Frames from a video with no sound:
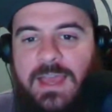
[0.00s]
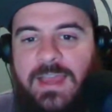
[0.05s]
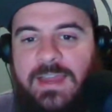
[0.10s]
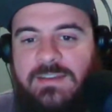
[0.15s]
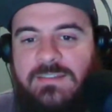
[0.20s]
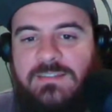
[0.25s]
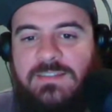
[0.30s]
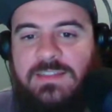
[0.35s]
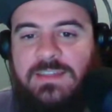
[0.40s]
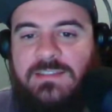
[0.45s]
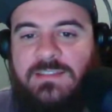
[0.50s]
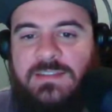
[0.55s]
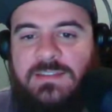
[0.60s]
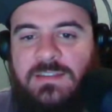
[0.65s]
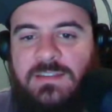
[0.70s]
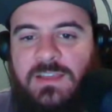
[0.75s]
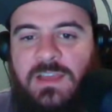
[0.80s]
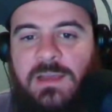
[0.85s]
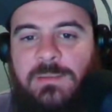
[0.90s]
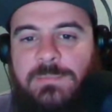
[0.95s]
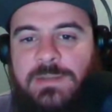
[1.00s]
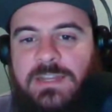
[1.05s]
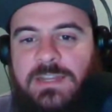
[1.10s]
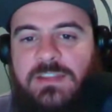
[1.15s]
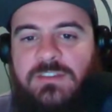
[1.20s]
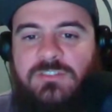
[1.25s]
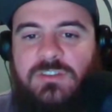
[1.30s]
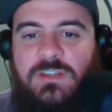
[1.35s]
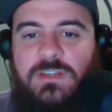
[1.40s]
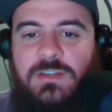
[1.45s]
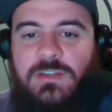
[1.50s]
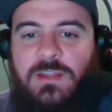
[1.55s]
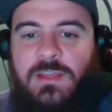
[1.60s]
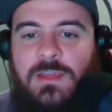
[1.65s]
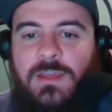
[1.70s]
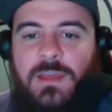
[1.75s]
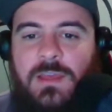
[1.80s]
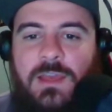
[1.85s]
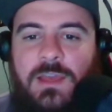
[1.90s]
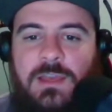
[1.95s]
I think that the combination
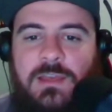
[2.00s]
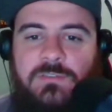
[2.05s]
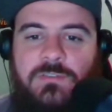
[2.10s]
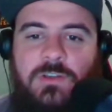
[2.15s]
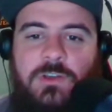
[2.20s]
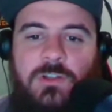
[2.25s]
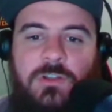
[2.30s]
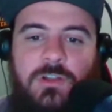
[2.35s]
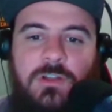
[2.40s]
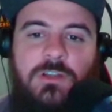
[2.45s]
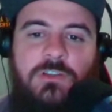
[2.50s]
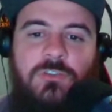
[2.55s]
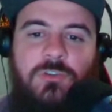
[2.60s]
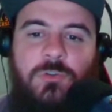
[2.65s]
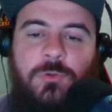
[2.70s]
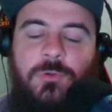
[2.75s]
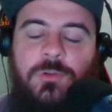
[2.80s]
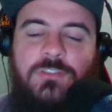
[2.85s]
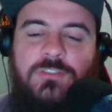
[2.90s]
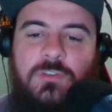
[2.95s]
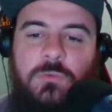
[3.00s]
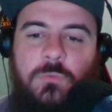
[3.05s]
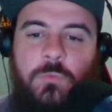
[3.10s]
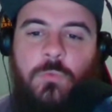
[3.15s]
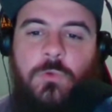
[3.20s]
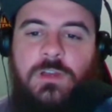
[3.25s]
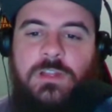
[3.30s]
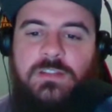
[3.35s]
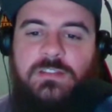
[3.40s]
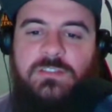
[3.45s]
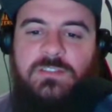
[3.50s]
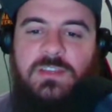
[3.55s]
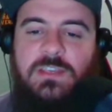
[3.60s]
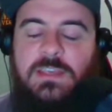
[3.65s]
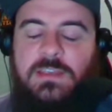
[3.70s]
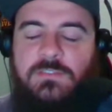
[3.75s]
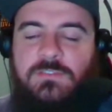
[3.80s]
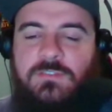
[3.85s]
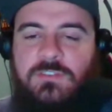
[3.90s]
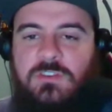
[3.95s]
of Clark, Torrence, and Woods
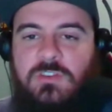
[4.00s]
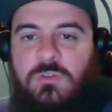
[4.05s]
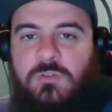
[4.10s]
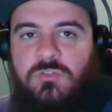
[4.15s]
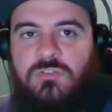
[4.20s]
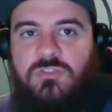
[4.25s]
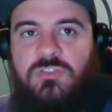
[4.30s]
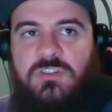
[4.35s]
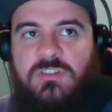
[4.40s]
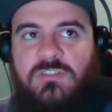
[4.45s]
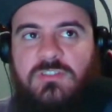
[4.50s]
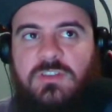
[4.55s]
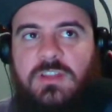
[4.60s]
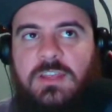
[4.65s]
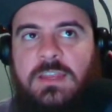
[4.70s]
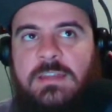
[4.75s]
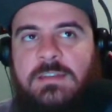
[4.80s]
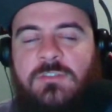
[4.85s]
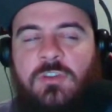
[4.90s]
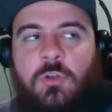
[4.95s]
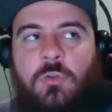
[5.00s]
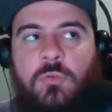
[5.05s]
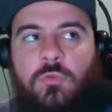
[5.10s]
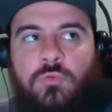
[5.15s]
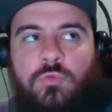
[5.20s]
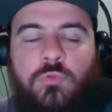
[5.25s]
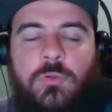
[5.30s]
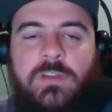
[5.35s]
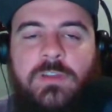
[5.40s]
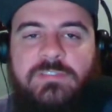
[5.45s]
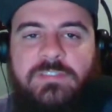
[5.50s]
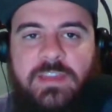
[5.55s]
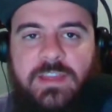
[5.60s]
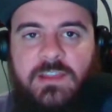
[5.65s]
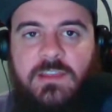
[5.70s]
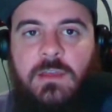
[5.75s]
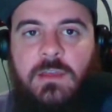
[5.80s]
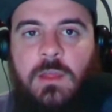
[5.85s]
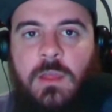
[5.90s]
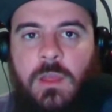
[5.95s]
gives you just a
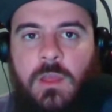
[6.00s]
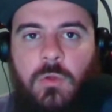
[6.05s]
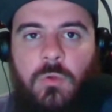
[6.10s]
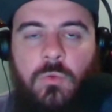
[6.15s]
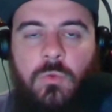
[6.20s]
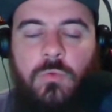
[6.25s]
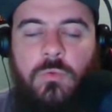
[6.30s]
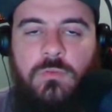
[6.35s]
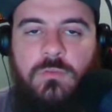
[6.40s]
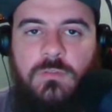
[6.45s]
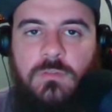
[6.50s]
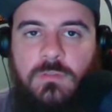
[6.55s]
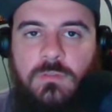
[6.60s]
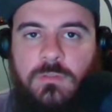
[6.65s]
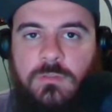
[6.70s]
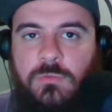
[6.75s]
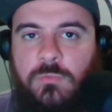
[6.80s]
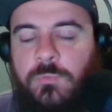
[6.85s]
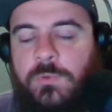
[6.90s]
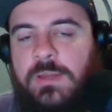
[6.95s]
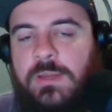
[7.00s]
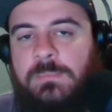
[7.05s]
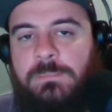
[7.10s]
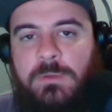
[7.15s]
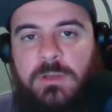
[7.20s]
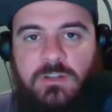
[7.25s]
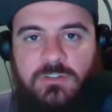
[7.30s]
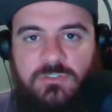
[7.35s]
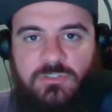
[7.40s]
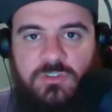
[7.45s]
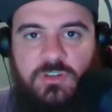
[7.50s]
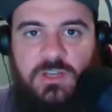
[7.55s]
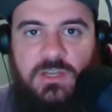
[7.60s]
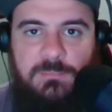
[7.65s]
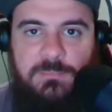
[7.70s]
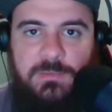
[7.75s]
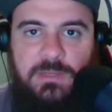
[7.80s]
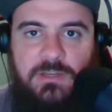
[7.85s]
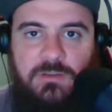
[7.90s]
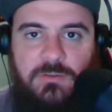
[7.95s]
terrific three-punch
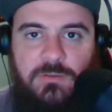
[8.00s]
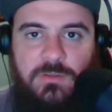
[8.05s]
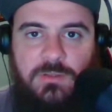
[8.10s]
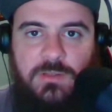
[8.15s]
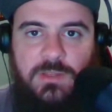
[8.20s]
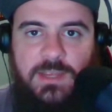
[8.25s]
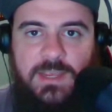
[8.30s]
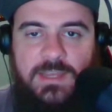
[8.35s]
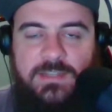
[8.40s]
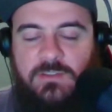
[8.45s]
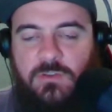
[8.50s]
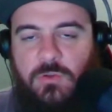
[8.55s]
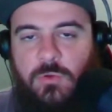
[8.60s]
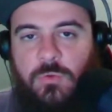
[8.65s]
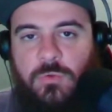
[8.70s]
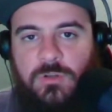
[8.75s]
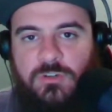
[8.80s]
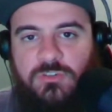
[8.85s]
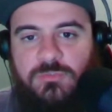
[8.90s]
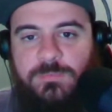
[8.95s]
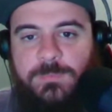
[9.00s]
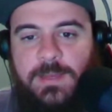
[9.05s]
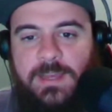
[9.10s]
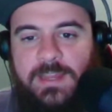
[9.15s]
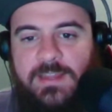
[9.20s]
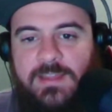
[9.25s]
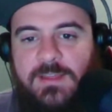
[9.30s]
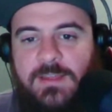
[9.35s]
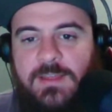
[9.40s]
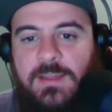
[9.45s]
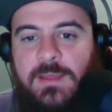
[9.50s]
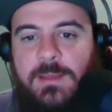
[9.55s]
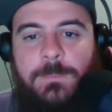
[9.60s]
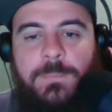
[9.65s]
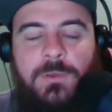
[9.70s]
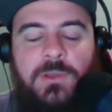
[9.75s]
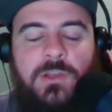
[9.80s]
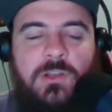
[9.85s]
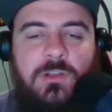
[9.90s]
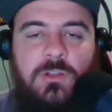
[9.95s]
combo at the corner spot.
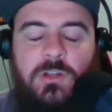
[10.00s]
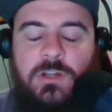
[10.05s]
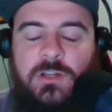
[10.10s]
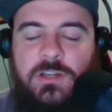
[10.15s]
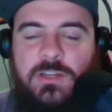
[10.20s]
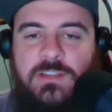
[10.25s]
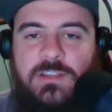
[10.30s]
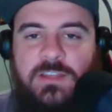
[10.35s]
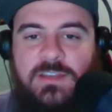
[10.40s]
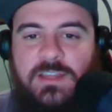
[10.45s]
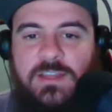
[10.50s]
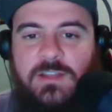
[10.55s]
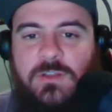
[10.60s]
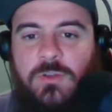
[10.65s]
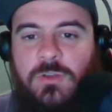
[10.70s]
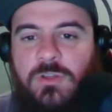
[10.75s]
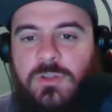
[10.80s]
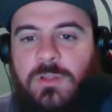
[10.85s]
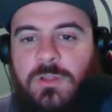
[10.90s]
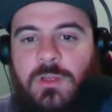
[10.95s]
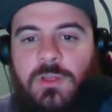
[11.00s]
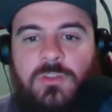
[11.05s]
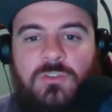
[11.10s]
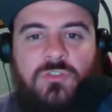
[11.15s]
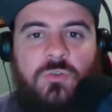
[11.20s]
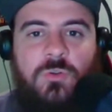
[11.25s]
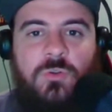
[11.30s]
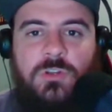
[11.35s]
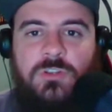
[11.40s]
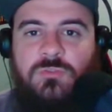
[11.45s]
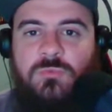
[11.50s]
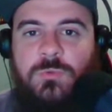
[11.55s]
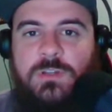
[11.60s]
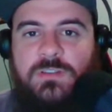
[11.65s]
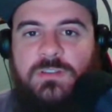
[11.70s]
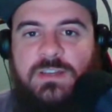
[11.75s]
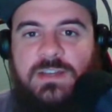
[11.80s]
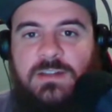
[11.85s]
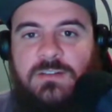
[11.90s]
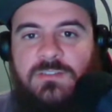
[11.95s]
Put Clark in the nickel, Torrence
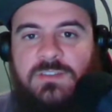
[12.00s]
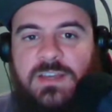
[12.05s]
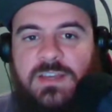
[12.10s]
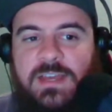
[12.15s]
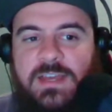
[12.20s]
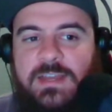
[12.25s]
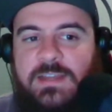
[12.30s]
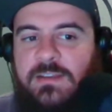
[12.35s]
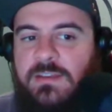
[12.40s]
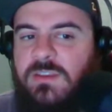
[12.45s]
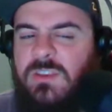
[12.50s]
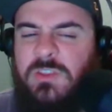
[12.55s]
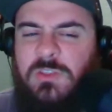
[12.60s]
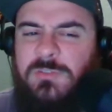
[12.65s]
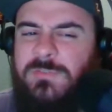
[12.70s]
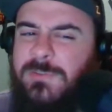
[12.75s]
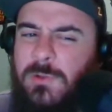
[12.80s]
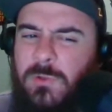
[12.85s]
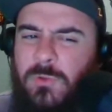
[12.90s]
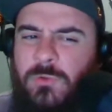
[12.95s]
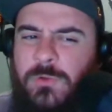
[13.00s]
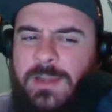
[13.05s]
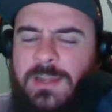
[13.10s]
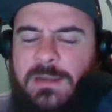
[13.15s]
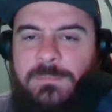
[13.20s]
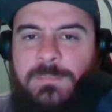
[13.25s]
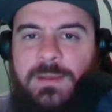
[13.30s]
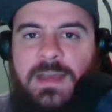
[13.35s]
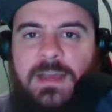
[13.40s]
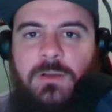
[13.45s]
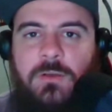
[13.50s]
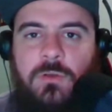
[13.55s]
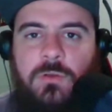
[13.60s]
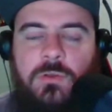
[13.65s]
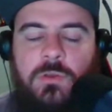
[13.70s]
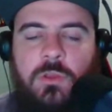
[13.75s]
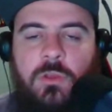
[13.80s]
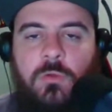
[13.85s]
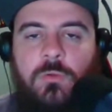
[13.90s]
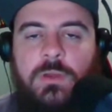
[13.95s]
Woods outside. You feel great about
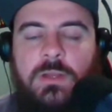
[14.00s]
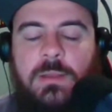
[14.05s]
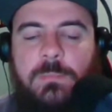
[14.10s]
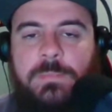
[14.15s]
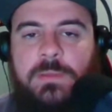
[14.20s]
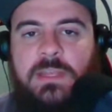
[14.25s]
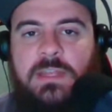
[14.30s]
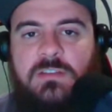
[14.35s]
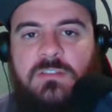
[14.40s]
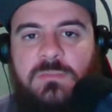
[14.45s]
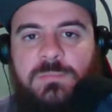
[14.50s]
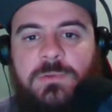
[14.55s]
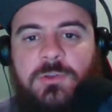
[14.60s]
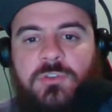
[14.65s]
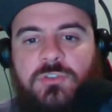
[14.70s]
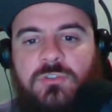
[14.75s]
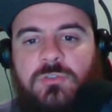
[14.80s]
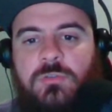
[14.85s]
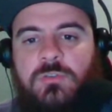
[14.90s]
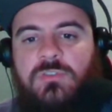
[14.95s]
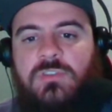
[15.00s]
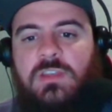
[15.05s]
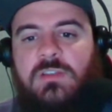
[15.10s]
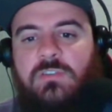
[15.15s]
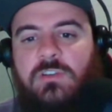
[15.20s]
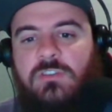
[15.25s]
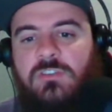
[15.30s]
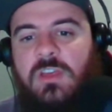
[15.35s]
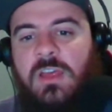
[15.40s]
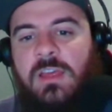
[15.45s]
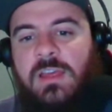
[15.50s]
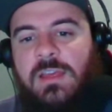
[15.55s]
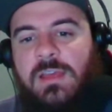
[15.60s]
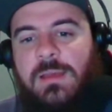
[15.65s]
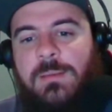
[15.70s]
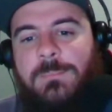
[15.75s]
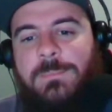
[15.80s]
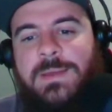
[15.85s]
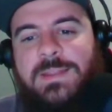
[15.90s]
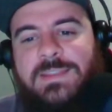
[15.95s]
going up against opposing receivers.
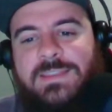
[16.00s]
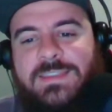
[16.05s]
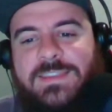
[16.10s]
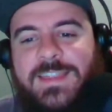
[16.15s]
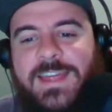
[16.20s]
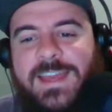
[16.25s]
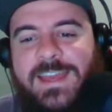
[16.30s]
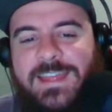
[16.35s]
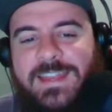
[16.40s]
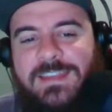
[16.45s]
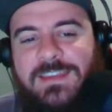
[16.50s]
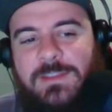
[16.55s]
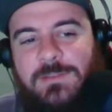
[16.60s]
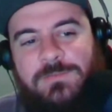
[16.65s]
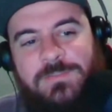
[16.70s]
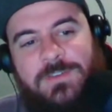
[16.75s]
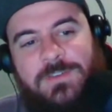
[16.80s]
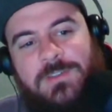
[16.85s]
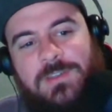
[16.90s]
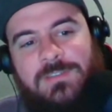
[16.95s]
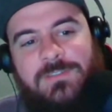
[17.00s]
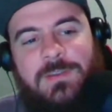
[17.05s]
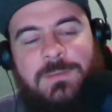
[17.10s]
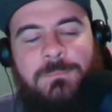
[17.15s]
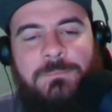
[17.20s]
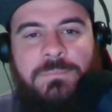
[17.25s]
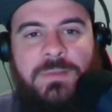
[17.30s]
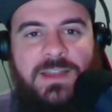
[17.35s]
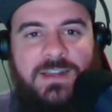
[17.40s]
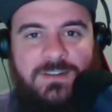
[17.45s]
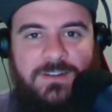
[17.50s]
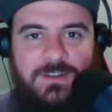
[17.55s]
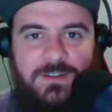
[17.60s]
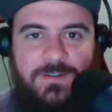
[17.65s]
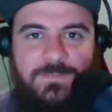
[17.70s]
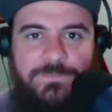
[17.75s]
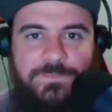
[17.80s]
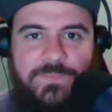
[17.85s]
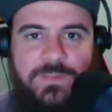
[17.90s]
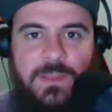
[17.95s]
But then you feel even
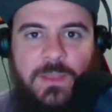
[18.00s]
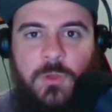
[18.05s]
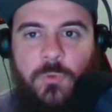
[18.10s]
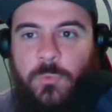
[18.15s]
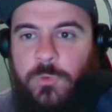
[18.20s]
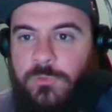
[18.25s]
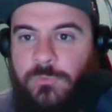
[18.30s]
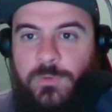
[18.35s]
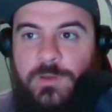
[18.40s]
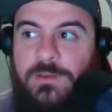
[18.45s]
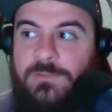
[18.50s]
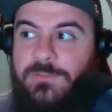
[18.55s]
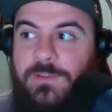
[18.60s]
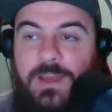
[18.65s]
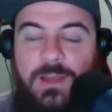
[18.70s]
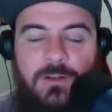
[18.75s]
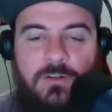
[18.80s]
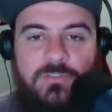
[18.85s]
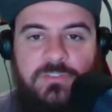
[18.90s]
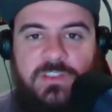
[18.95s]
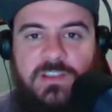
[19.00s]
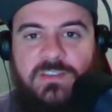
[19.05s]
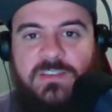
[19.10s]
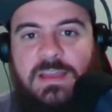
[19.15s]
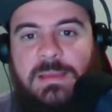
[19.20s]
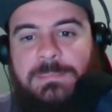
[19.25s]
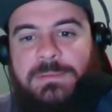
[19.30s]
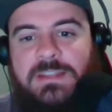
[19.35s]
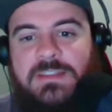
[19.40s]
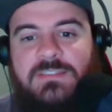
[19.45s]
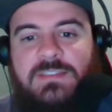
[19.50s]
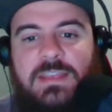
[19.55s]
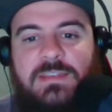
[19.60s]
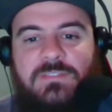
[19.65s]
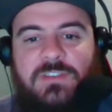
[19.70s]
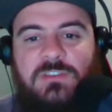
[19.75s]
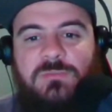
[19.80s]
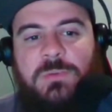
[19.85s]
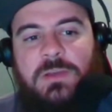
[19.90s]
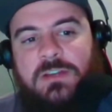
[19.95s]
better with what you've got over the top at the
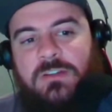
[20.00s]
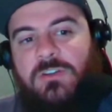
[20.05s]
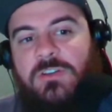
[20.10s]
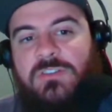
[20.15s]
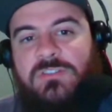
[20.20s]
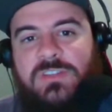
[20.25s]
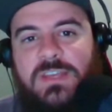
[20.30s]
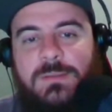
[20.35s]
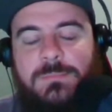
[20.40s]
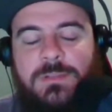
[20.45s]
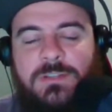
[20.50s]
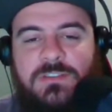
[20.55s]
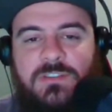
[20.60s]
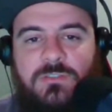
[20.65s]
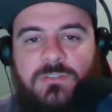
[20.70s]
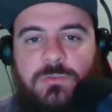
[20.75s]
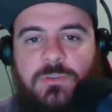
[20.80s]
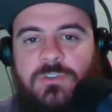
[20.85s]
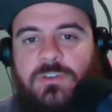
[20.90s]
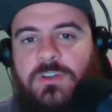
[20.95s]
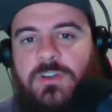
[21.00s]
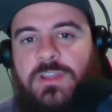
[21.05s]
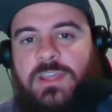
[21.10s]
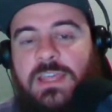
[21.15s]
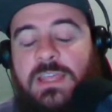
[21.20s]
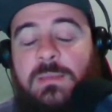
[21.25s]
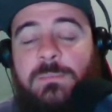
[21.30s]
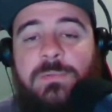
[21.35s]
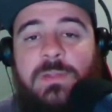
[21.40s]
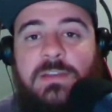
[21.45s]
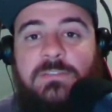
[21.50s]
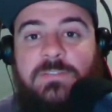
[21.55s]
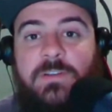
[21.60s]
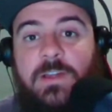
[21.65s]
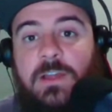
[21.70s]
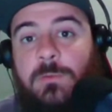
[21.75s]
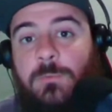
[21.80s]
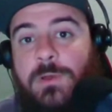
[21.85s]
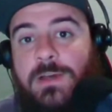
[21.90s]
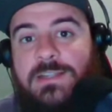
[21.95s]
safety spot. Chris Edmonds is returning. He played
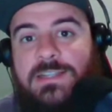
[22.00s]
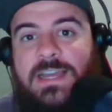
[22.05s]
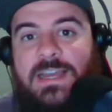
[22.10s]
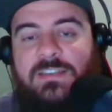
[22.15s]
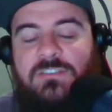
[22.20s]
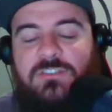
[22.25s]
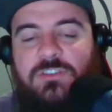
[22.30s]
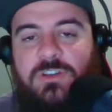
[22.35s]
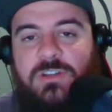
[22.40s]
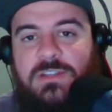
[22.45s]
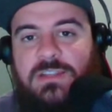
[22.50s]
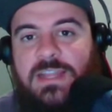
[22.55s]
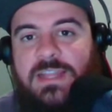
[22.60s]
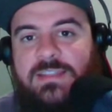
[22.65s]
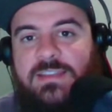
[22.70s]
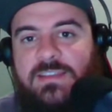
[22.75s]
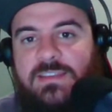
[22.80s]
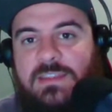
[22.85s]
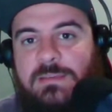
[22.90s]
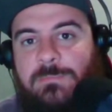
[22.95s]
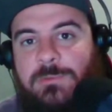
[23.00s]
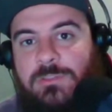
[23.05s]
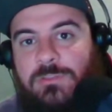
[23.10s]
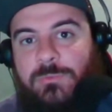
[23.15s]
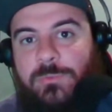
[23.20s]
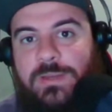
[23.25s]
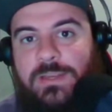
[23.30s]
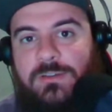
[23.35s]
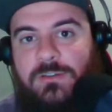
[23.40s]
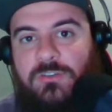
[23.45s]
very well last year and led the team with three